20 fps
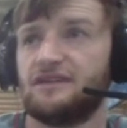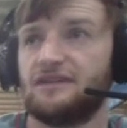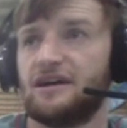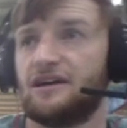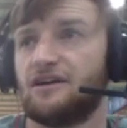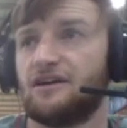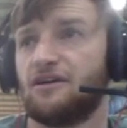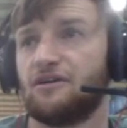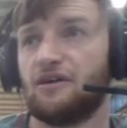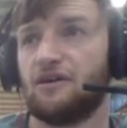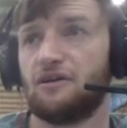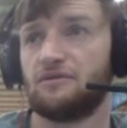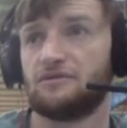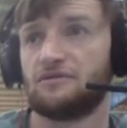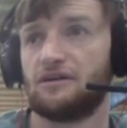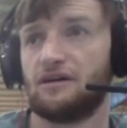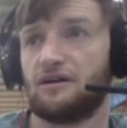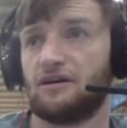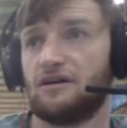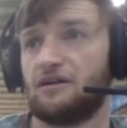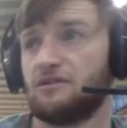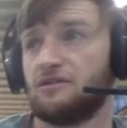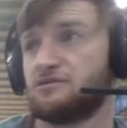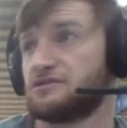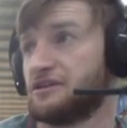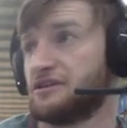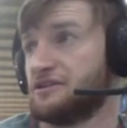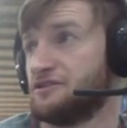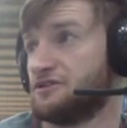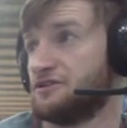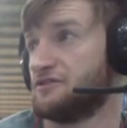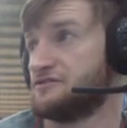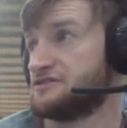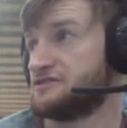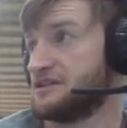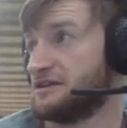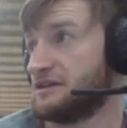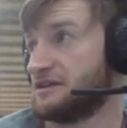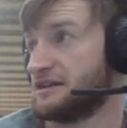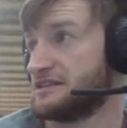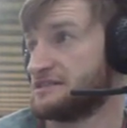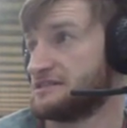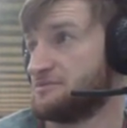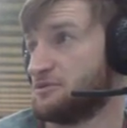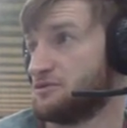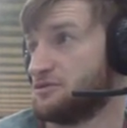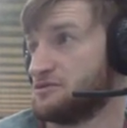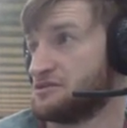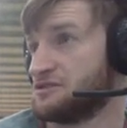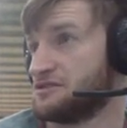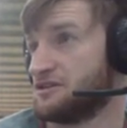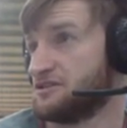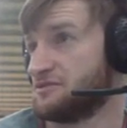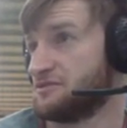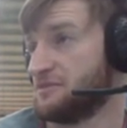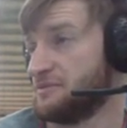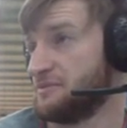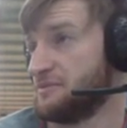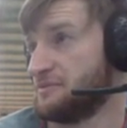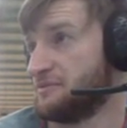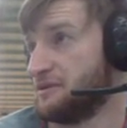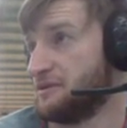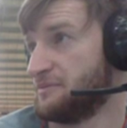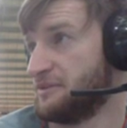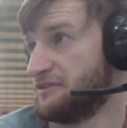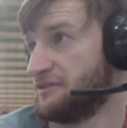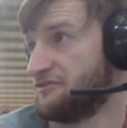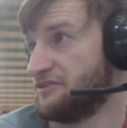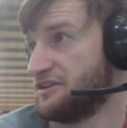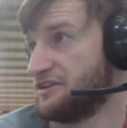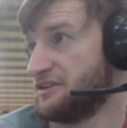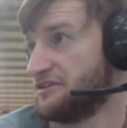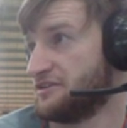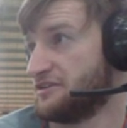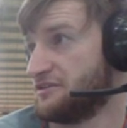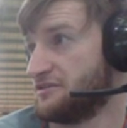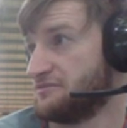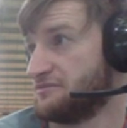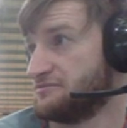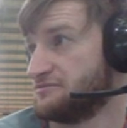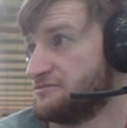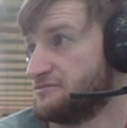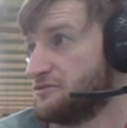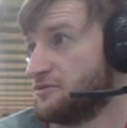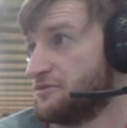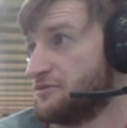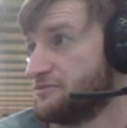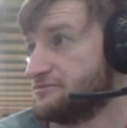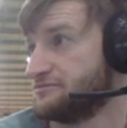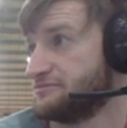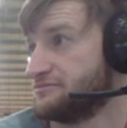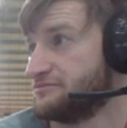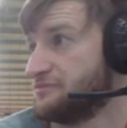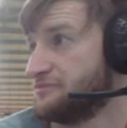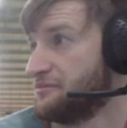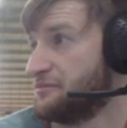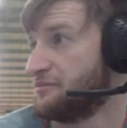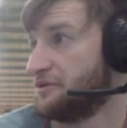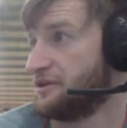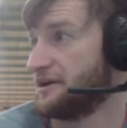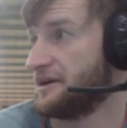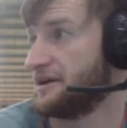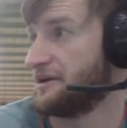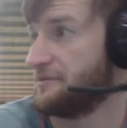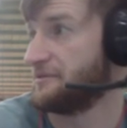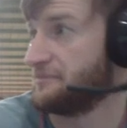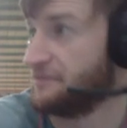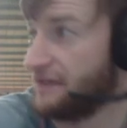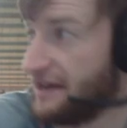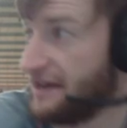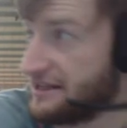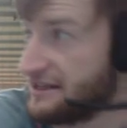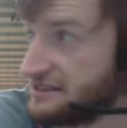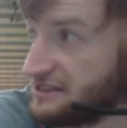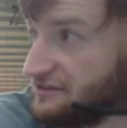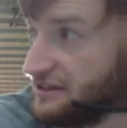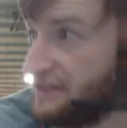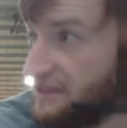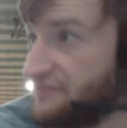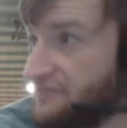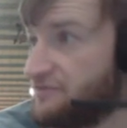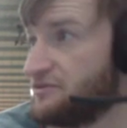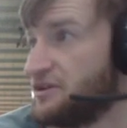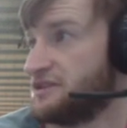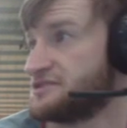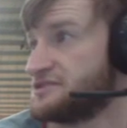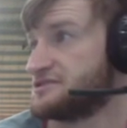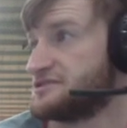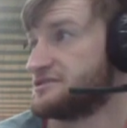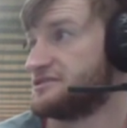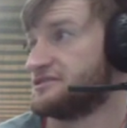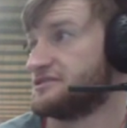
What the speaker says: Yeah, I was kind of nervous there against the boards. I thought there might have been a free, but excellent defending from Ross.